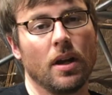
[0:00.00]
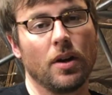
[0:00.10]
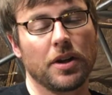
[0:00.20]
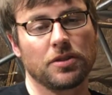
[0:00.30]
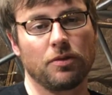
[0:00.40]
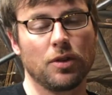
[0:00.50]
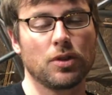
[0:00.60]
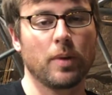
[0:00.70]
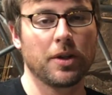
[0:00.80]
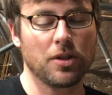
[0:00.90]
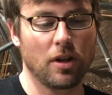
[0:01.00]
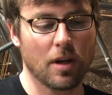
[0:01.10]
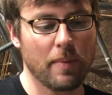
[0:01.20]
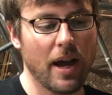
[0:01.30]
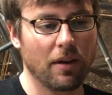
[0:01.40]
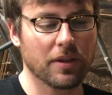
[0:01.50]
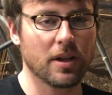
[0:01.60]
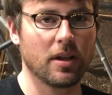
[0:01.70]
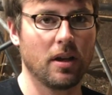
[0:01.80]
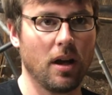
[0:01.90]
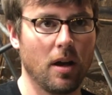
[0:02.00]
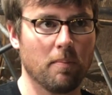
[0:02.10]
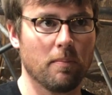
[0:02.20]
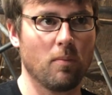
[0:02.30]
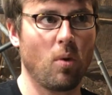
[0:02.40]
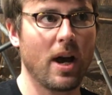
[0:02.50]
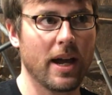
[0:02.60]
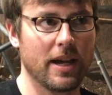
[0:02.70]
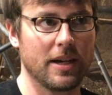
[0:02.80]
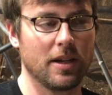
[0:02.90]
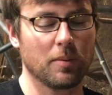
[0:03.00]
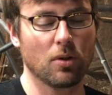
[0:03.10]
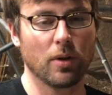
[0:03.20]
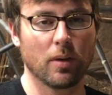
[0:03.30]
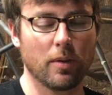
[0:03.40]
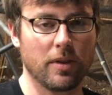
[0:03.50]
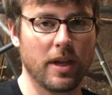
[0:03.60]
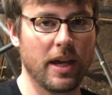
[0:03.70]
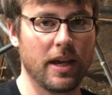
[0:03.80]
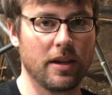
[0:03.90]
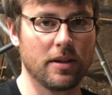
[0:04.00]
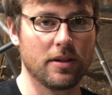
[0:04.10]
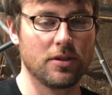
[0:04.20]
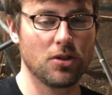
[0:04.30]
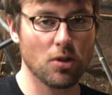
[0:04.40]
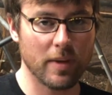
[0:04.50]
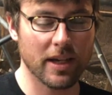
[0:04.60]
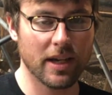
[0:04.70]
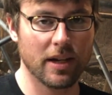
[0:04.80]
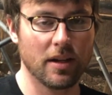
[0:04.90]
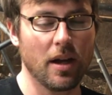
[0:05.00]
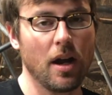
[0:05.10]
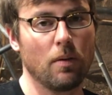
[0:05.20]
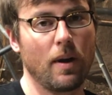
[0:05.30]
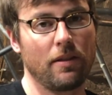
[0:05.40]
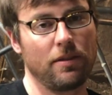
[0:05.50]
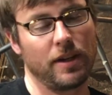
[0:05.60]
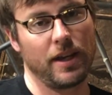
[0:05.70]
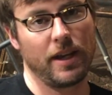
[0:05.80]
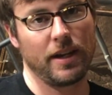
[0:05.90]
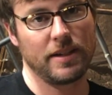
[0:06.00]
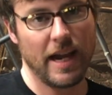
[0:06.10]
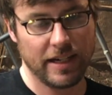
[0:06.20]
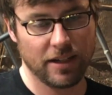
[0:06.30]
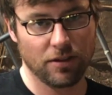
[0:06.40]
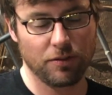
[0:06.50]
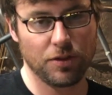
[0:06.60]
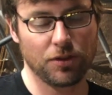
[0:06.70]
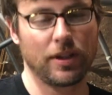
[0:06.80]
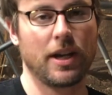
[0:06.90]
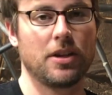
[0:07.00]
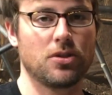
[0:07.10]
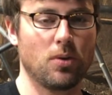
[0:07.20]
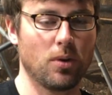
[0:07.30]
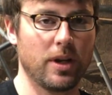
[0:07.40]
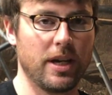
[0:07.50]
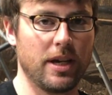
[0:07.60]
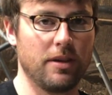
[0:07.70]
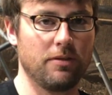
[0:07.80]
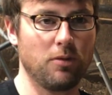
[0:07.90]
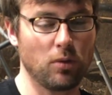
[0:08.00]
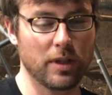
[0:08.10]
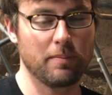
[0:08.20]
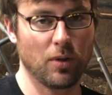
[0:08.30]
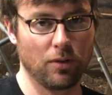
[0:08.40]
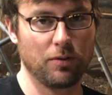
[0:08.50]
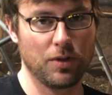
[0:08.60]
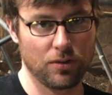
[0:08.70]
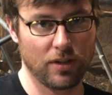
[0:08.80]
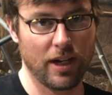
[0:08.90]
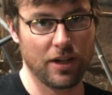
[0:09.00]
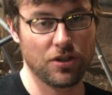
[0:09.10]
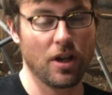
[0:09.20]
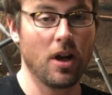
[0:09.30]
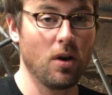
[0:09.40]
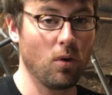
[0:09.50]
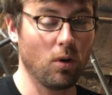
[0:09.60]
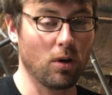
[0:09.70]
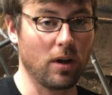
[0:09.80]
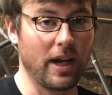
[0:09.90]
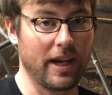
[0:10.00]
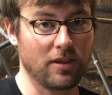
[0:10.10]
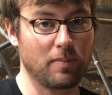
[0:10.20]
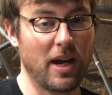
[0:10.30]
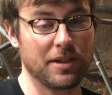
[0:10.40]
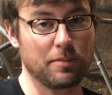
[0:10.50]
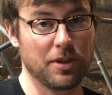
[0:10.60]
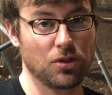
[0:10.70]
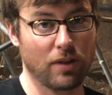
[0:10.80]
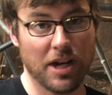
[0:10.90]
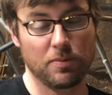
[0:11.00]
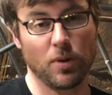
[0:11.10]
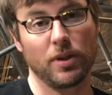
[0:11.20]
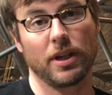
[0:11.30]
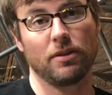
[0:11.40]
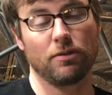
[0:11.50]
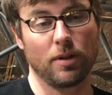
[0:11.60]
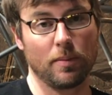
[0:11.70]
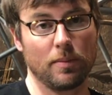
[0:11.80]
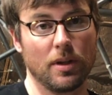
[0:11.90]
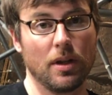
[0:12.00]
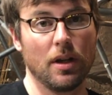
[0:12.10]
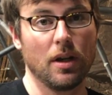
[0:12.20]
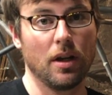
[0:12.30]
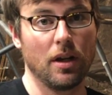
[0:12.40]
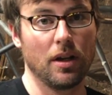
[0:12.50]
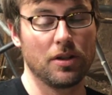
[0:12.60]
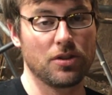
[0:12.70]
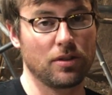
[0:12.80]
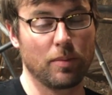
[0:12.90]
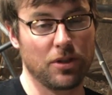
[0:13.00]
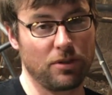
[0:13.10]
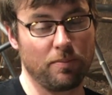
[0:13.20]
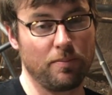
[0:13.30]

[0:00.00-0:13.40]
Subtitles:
Okay, so first I want to talk about why I ended up going with a tubing kit rather than a tack-together fuselage or a fully built fuselage, or I guess possibly scratch building it from just a bunch of